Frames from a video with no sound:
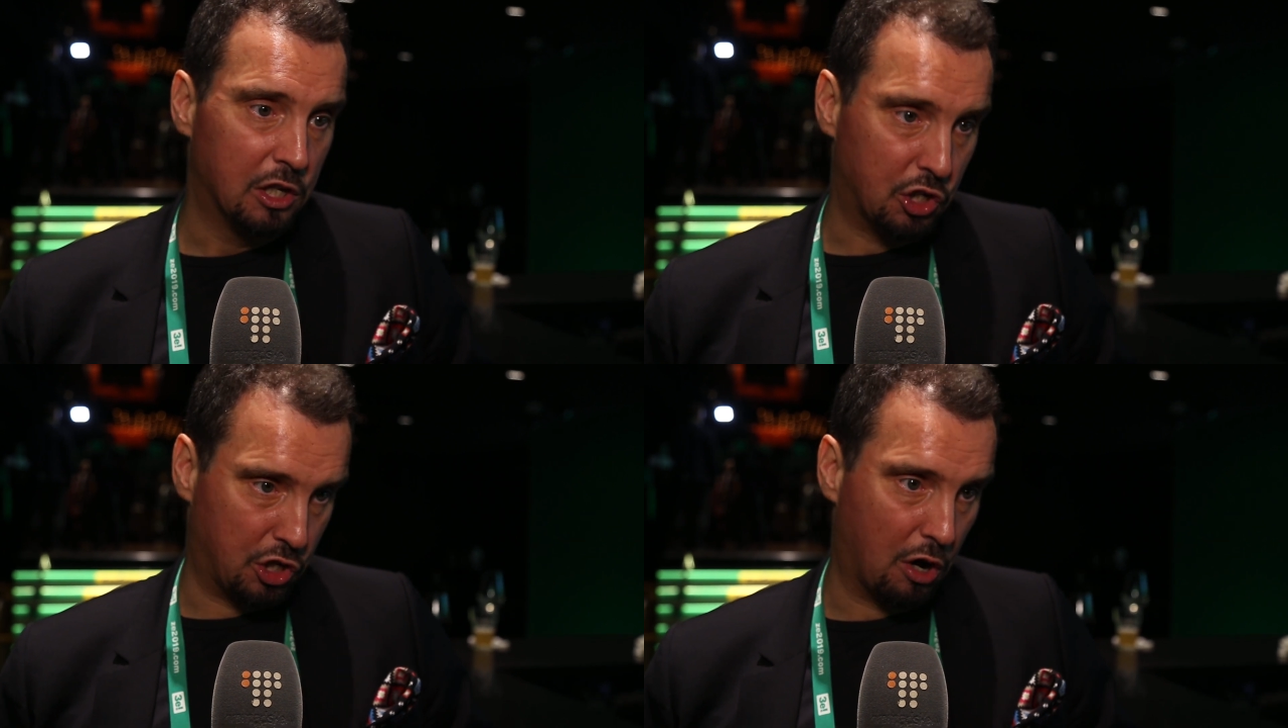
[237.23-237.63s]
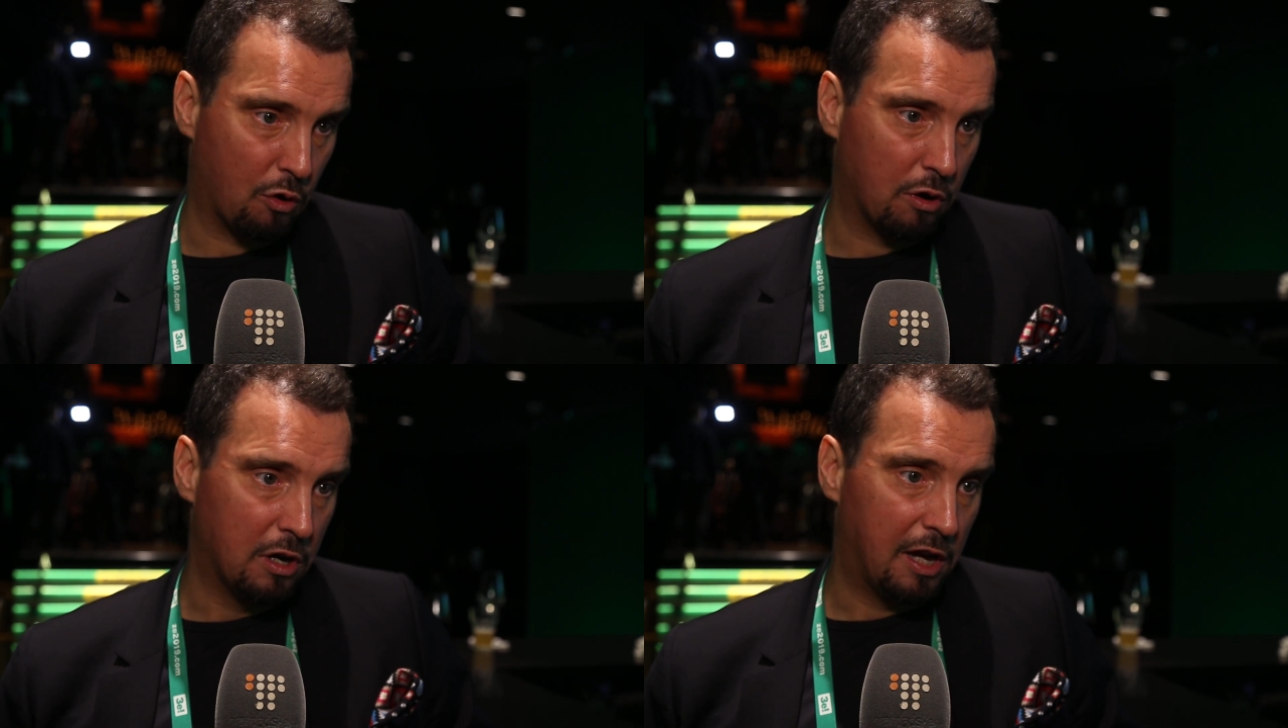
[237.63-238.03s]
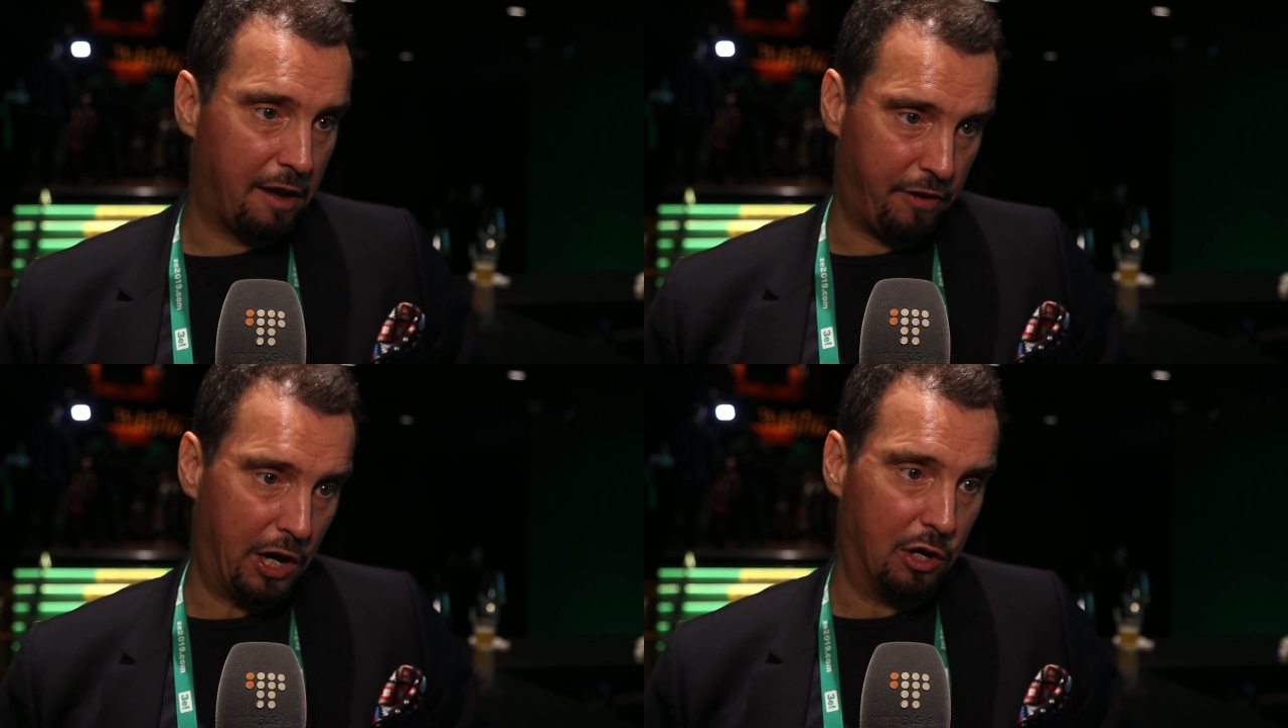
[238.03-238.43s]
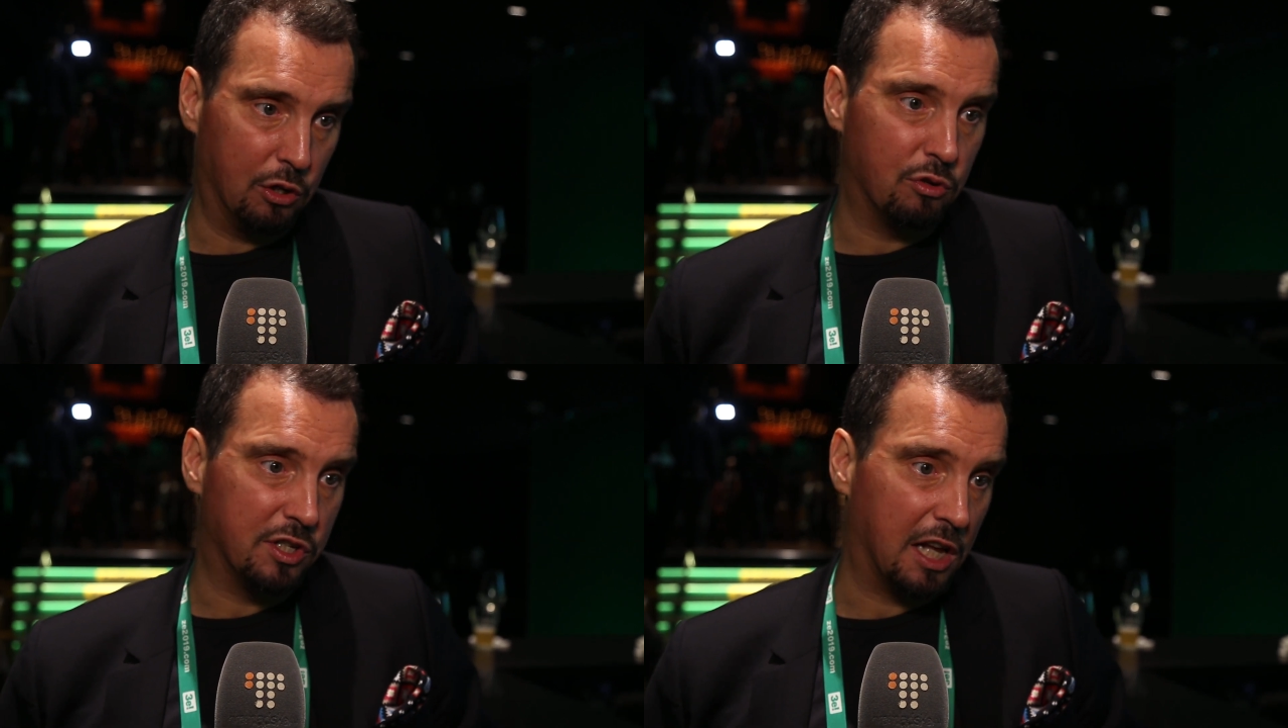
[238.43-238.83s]
show a very
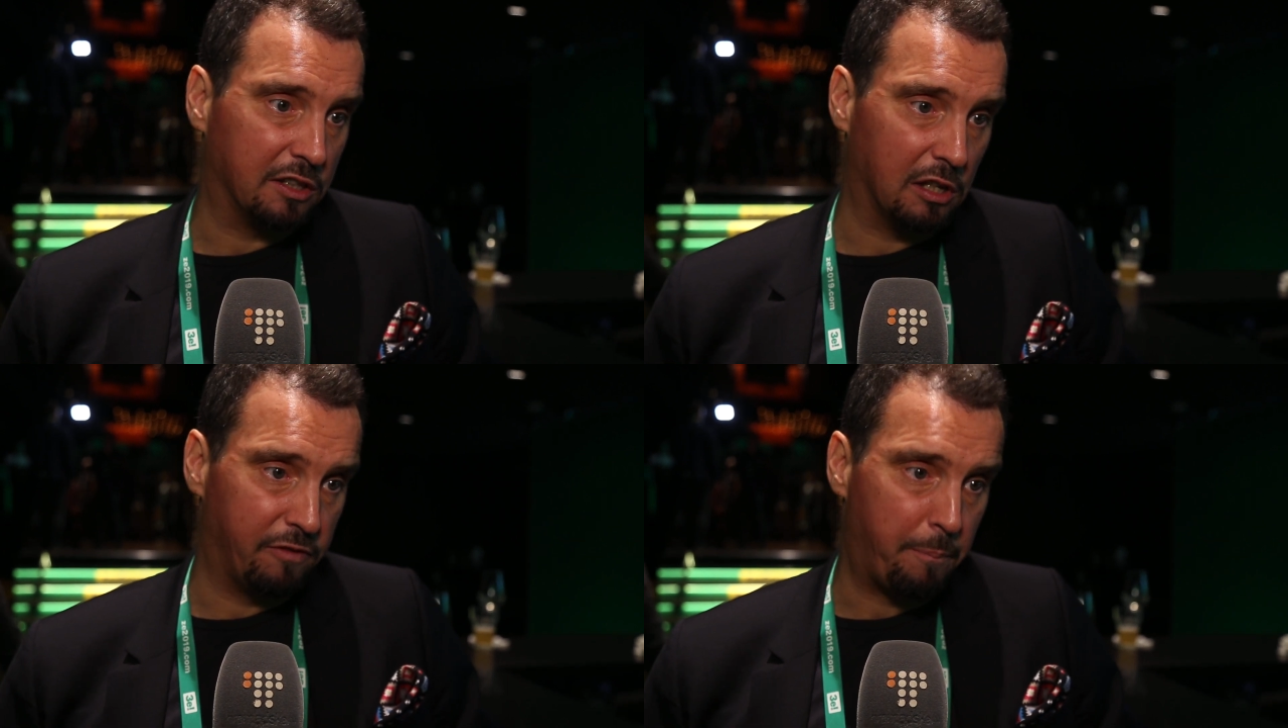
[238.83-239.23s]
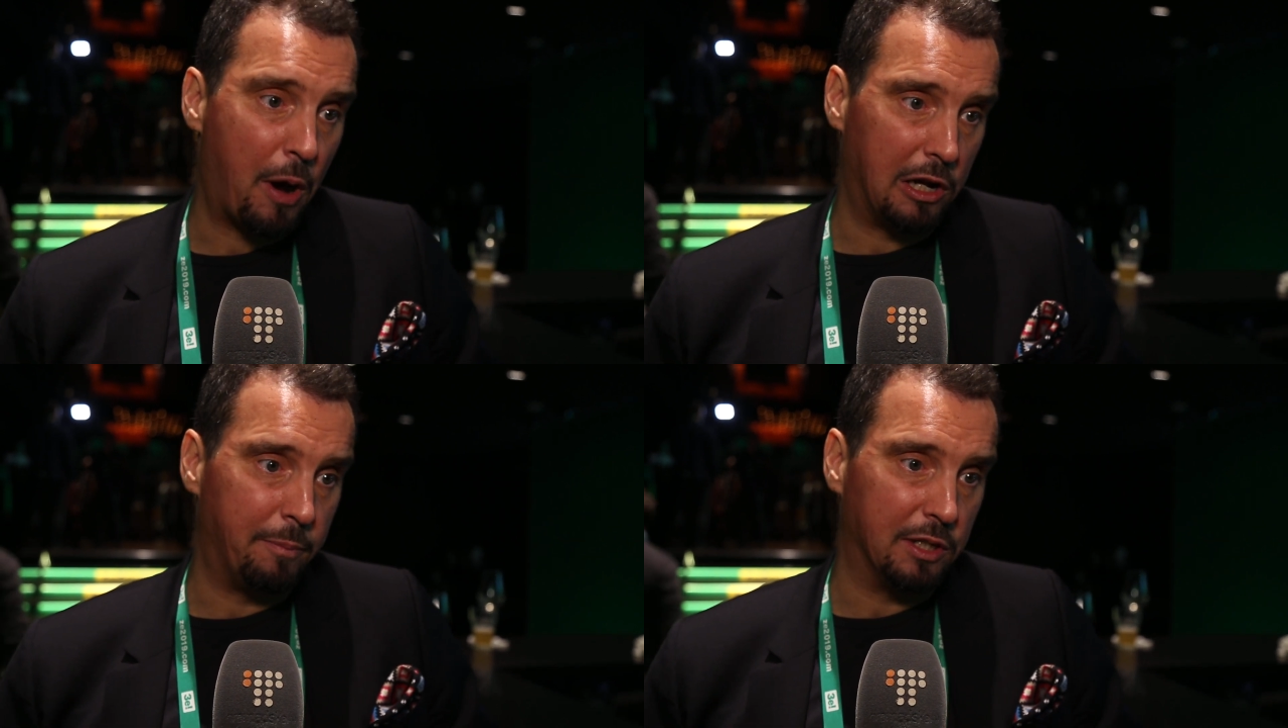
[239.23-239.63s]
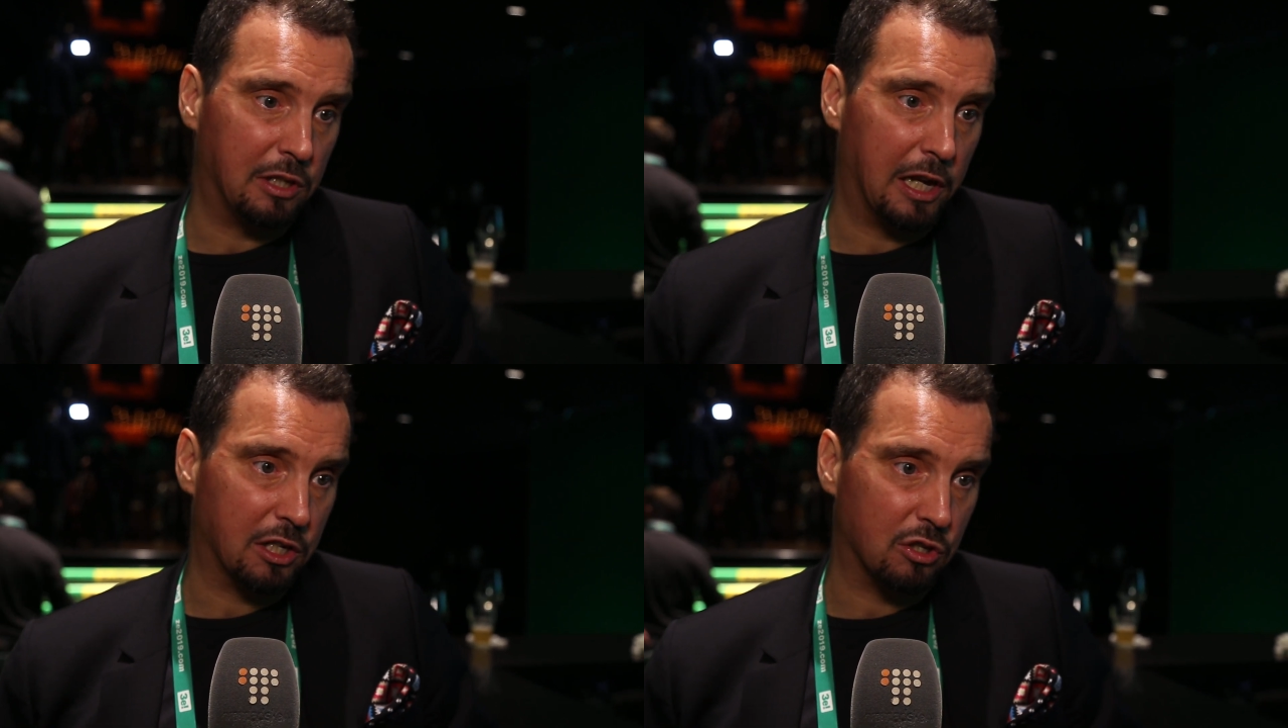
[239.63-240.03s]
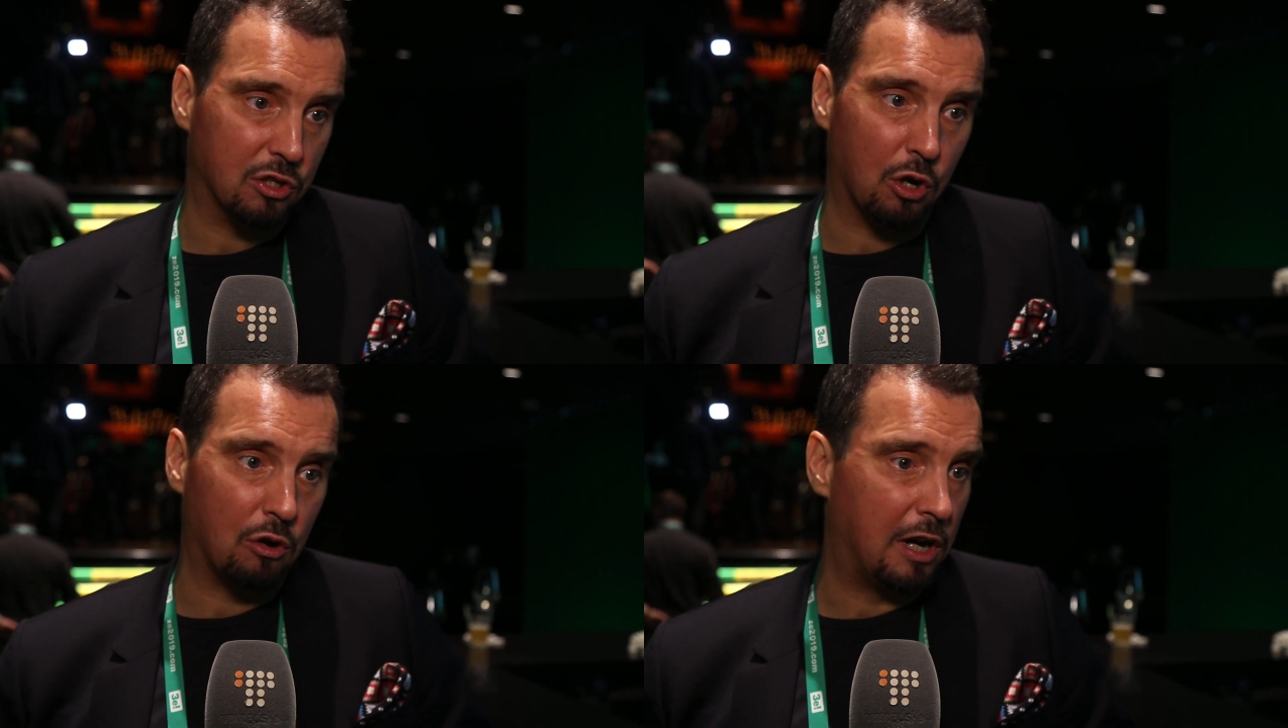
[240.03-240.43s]
good result in the parliament election.
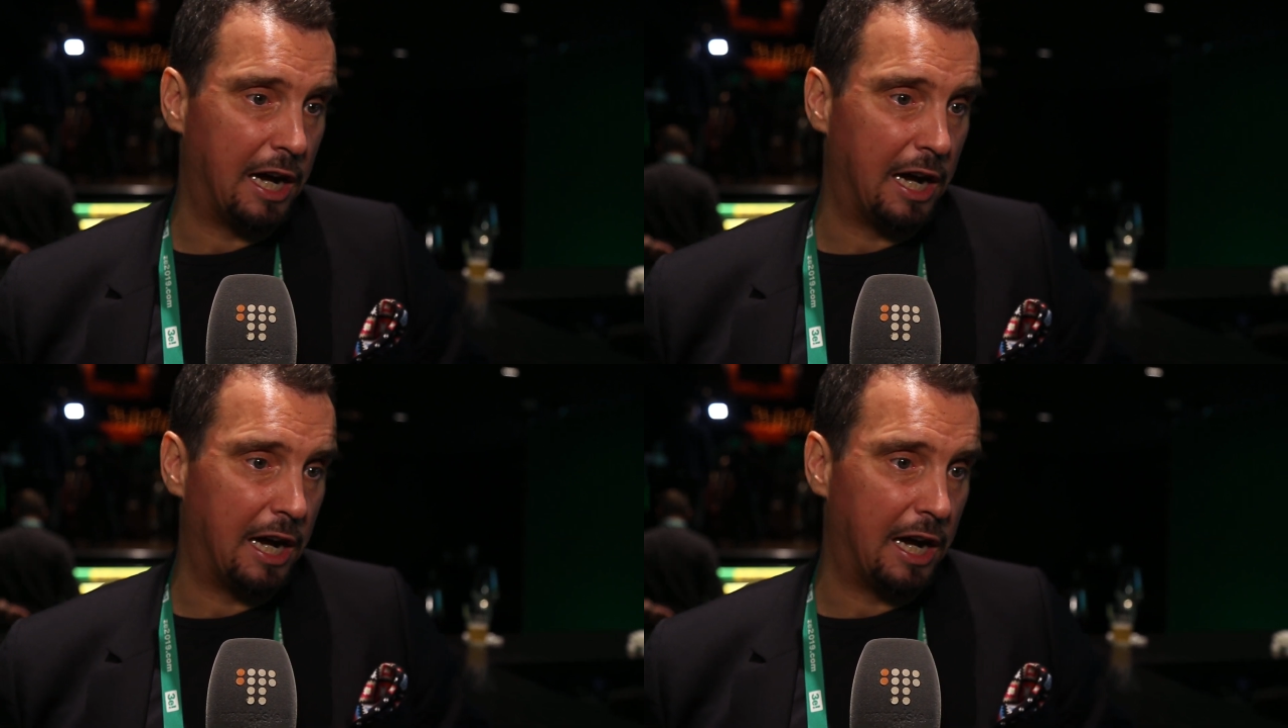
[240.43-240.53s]
So